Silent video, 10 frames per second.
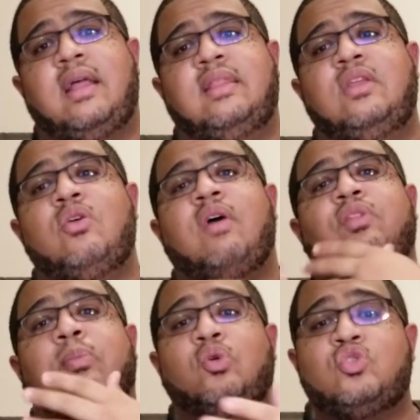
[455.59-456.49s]
And then you have
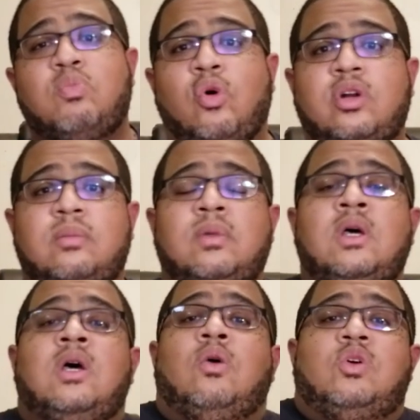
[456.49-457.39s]
the postmortem,
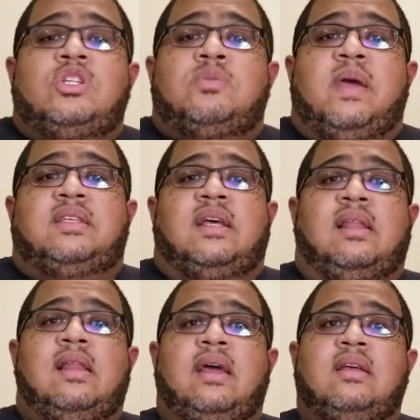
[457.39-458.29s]
which is
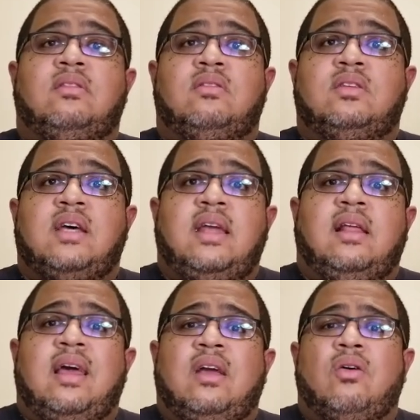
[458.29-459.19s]
basically like deciding like,